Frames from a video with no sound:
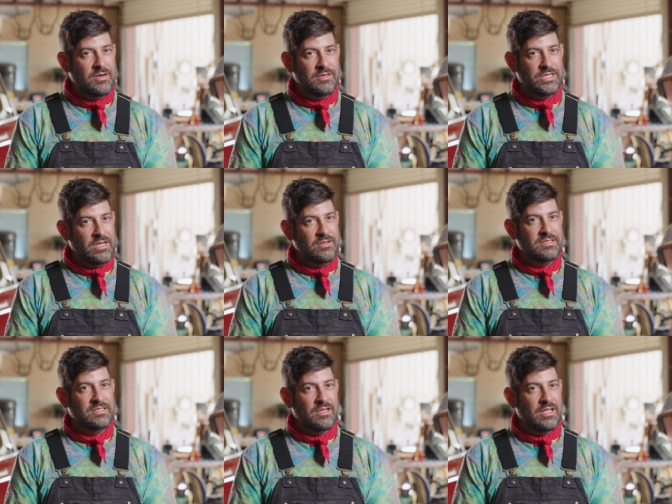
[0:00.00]
on our channel
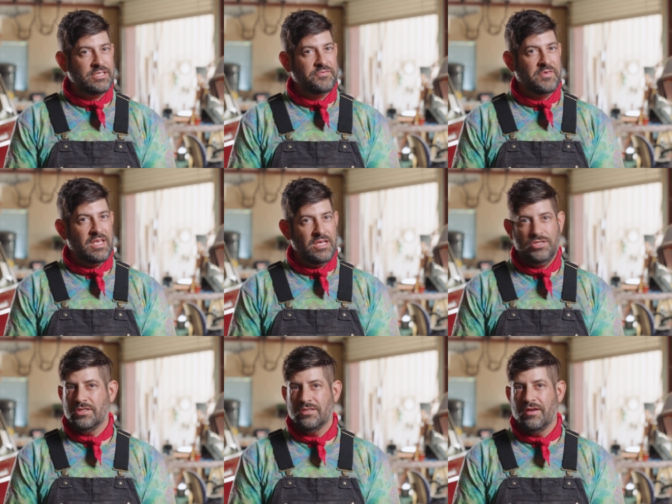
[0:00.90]
is the
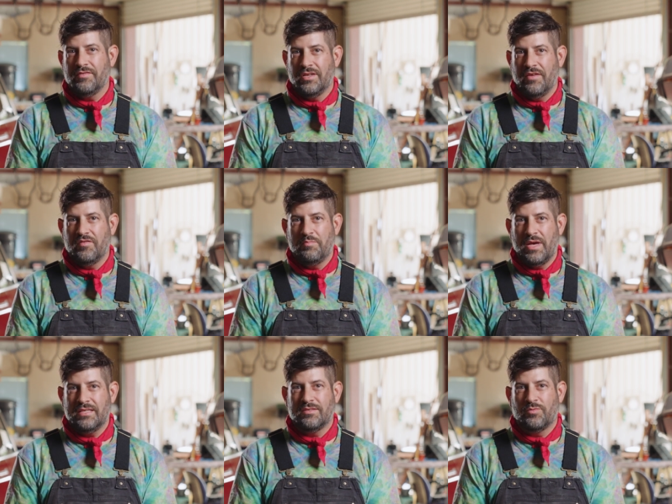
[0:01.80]
electrification of the David
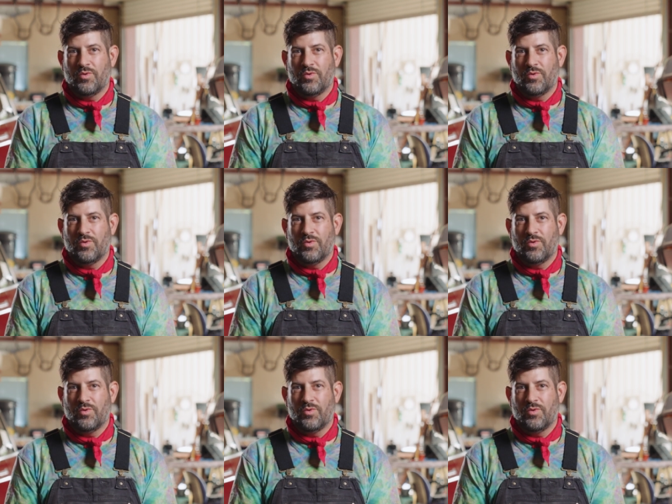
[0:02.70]
Best